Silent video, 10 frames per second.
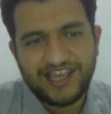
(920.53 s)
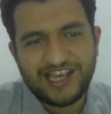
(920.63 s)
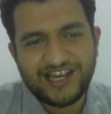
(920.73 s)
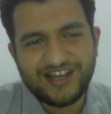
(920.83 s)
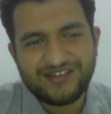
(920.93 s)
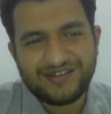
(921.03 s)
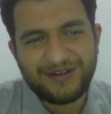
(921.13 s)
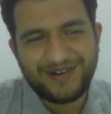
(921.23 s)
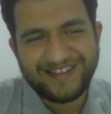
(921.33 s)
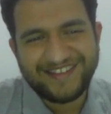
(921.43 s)
so I
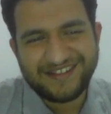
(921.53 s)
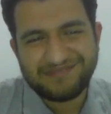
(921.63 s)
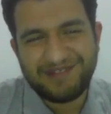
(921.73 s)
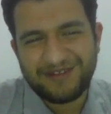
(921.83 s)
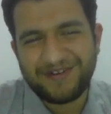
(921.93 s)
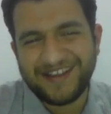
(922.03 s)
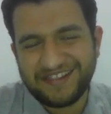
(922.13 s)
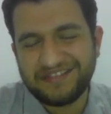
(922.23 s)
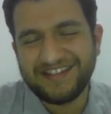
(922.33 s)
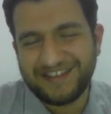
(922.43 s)
will not explain why
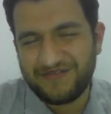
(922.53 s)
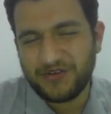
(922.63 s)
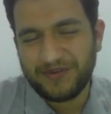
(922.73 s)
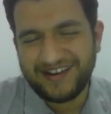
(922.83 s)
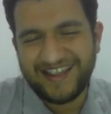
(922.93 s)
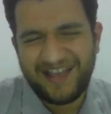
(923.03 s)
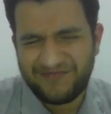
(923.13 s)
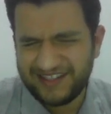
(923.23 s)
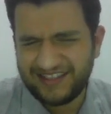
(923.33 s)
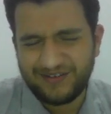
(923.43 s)
it's not everyone. I
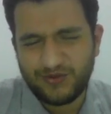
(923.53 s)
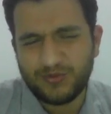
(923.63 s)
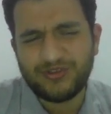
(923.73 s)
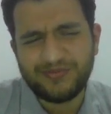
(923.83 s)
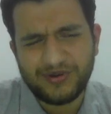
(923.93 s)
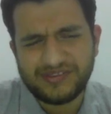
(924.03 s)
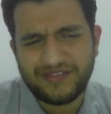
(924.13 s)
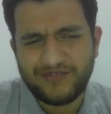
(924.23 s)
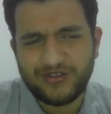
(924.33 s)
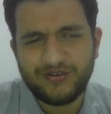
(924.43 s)
have written, if you want to pause
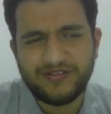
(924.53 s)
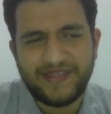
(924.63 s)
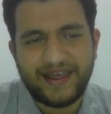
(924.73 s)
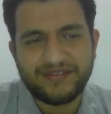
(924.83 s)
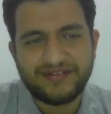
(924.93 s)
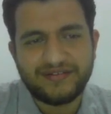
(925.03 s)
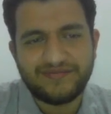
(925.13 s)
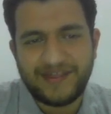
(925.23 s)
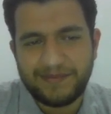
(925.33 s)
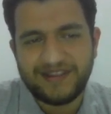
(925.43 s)
the video on the answers,
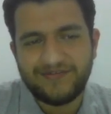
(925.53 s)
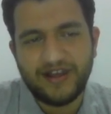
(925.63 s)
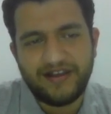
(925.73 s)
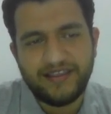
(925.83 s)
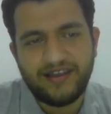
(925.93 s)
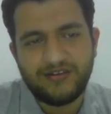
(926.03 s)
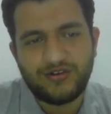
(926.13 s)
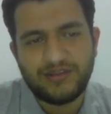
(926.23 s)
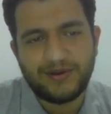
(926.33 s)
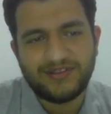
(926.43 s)
very briefly, I
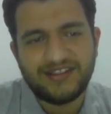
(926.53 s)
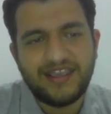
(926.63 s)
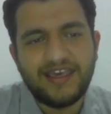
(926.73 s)
wrote about it.